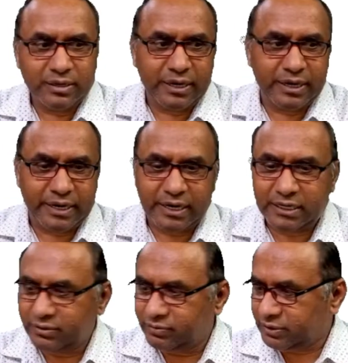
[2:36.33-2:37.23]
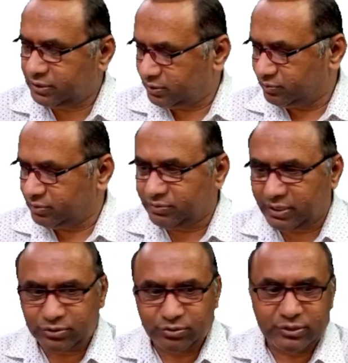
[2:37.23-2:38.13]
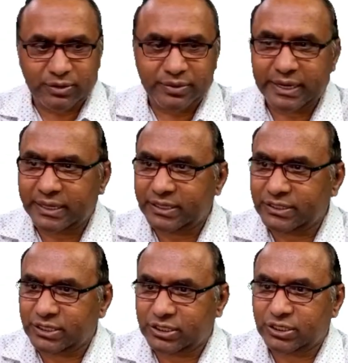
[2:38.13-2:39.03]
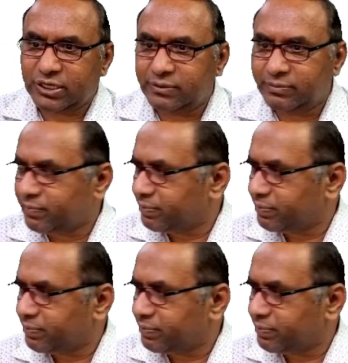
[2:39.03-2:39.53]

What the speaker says: content which we want to cover in this session.